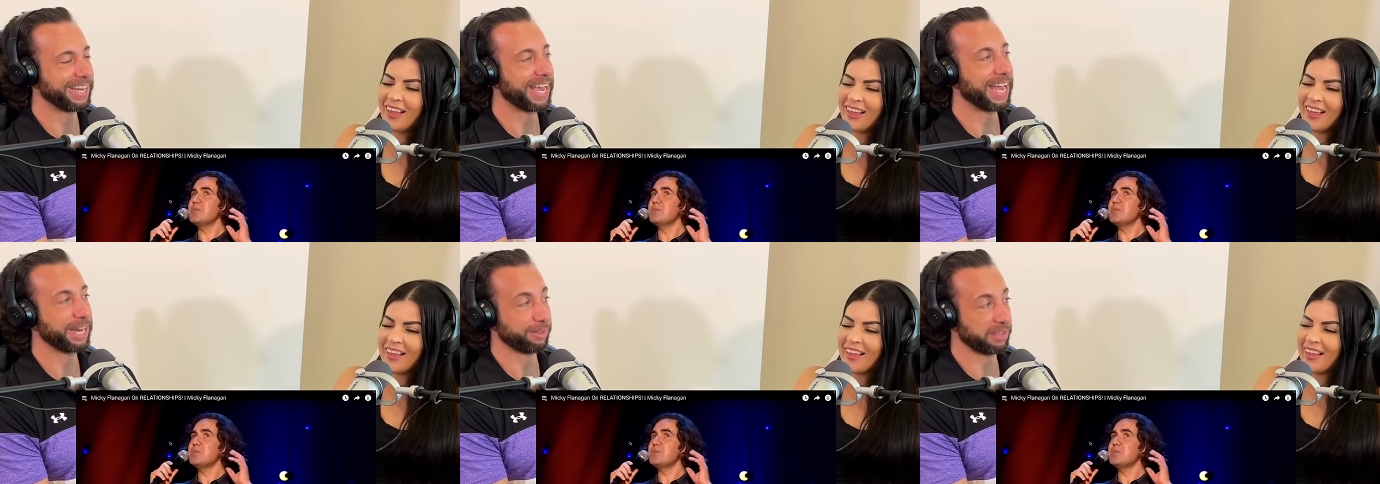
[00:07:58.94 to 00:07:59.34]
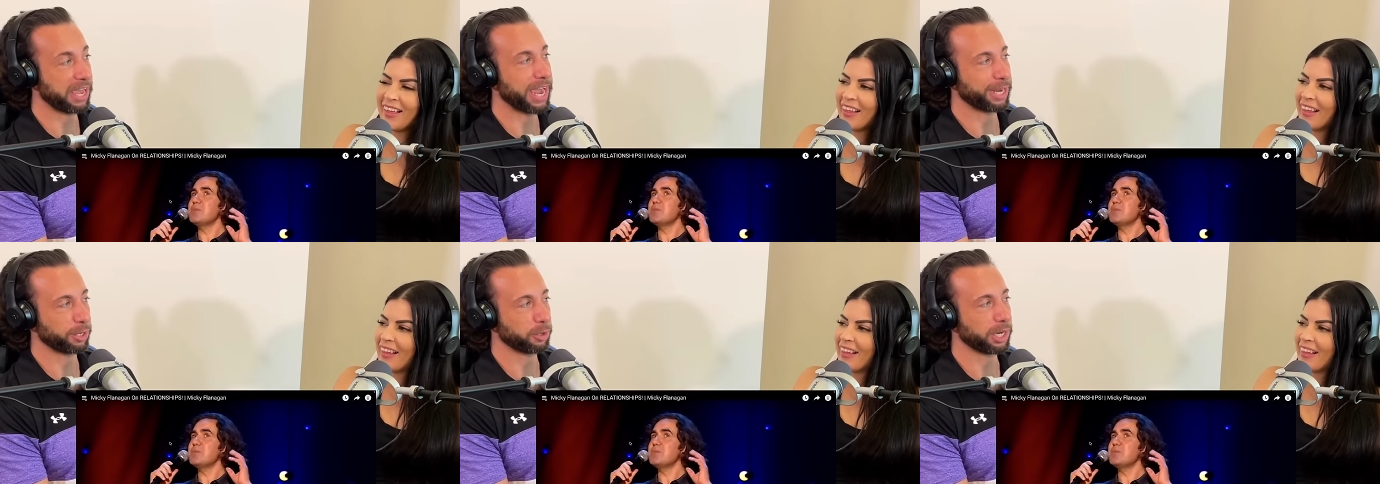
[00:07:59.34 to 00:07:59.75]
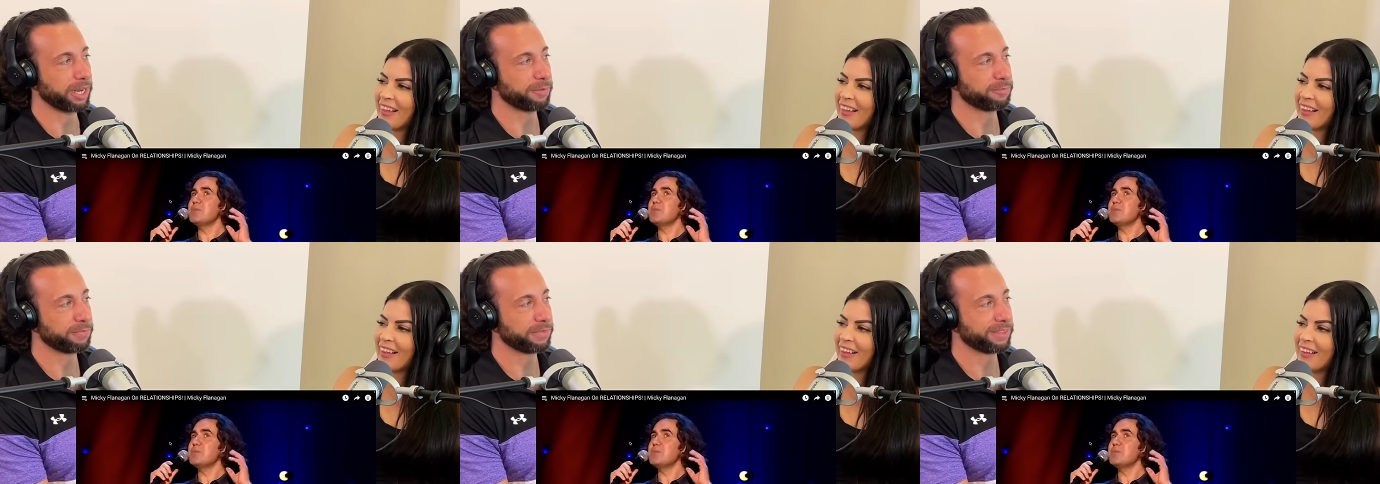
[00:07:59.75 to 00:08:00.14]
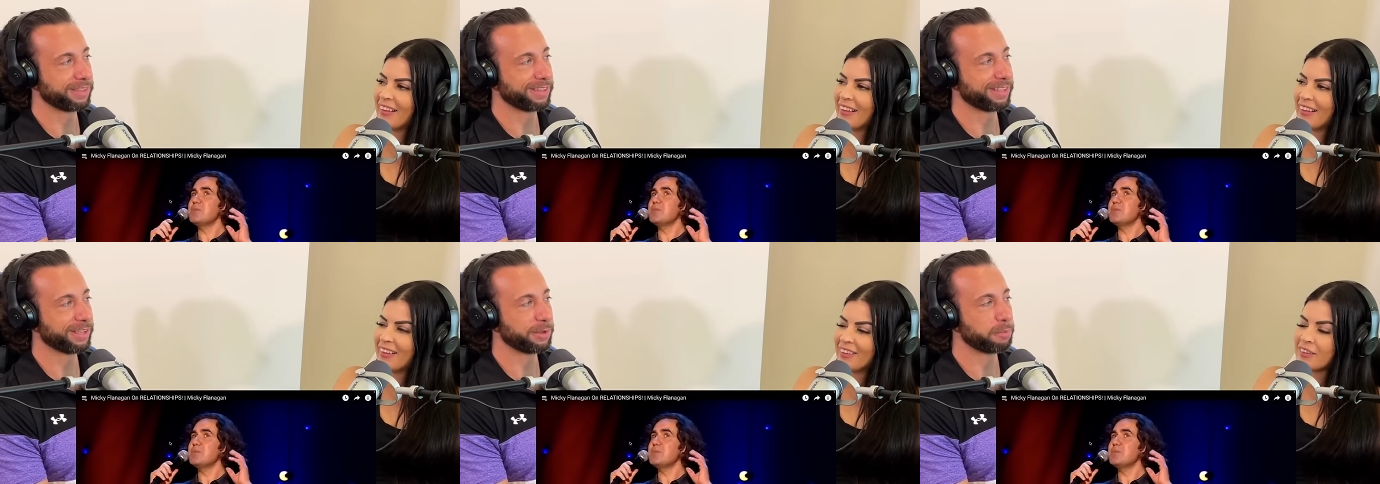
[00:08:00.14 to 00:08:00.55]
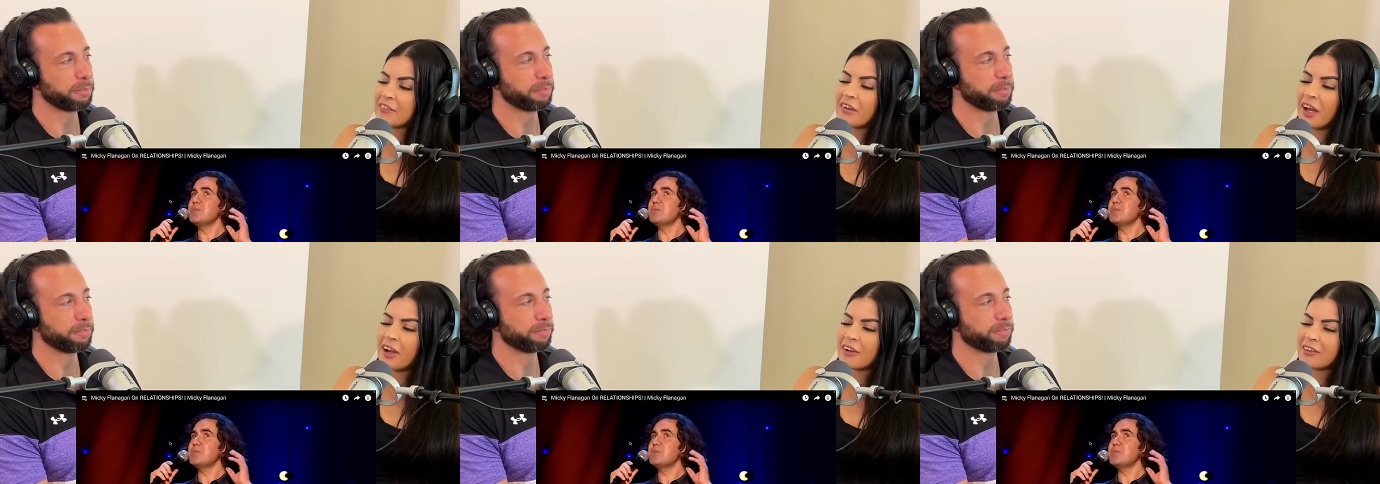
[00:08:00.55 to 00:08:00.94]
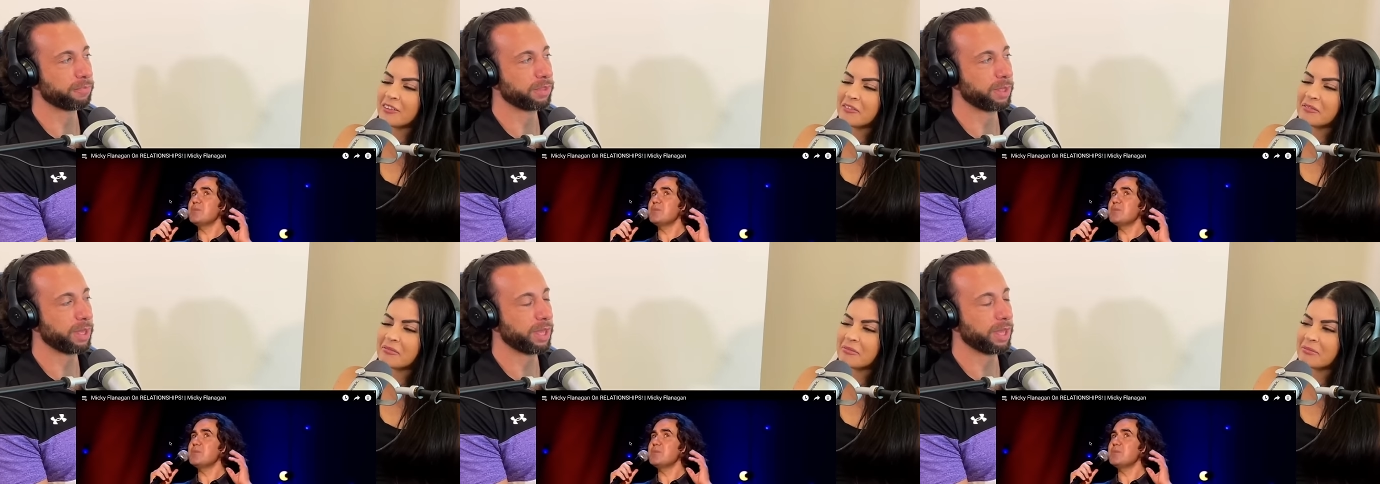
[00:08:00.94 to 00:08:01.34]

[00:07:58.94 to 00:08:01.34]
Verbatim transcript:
Speaker 1: and that is accurate. Fair.